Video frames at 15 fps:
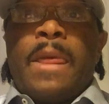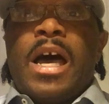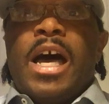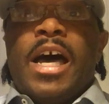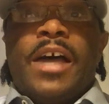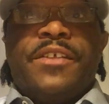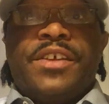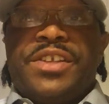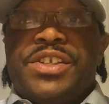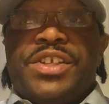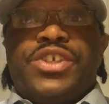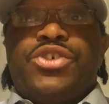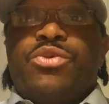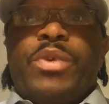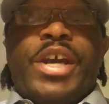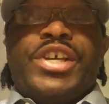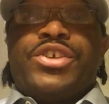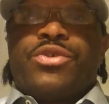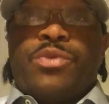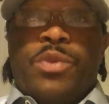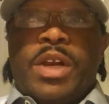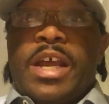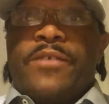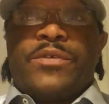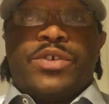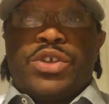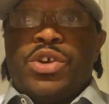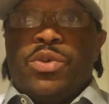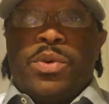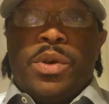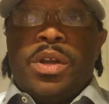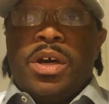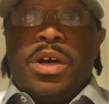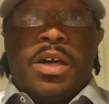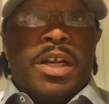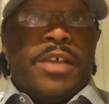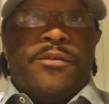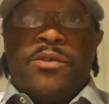the situation or whatever's going on.